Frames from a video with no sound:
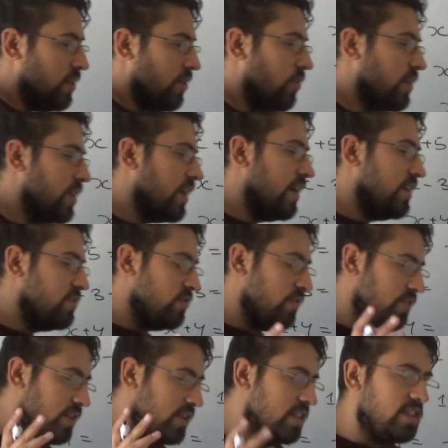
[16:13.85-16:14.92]
Okay, guys, so the
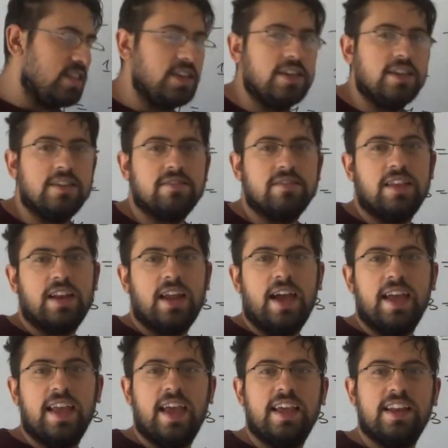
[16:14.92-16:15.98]
funny thing is that
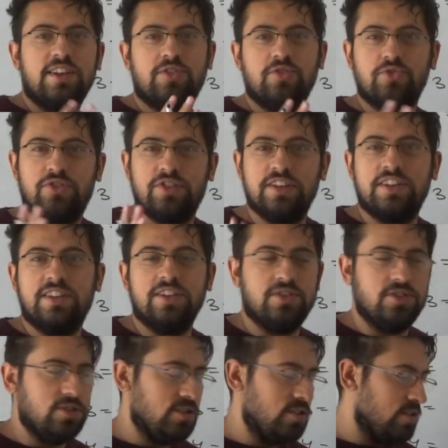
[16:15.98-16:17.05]
I had a tuition
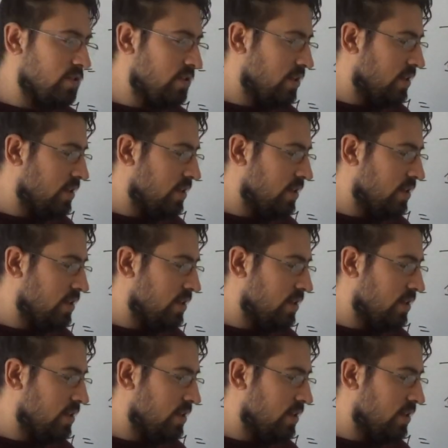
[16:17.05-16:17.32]
teacher